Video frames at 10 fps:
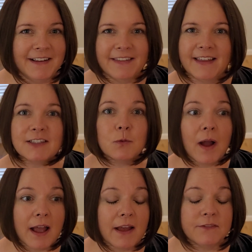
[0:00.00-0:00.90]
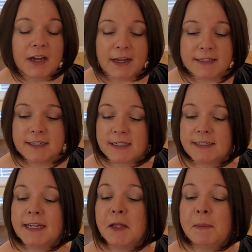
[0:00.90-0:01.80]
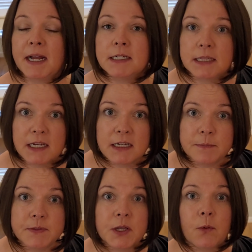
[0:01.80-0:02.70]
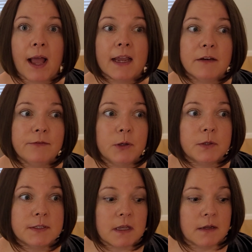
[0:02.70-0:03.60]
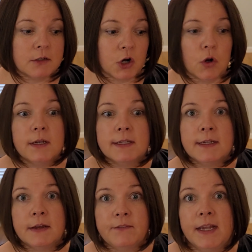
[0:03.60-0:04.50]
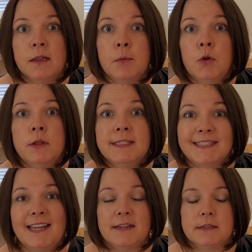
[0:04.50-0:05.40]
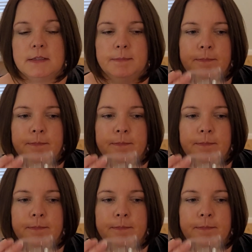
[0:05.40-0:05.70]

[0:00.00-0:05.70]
That's why I've got to cut down my club so I can focus on currently available scents.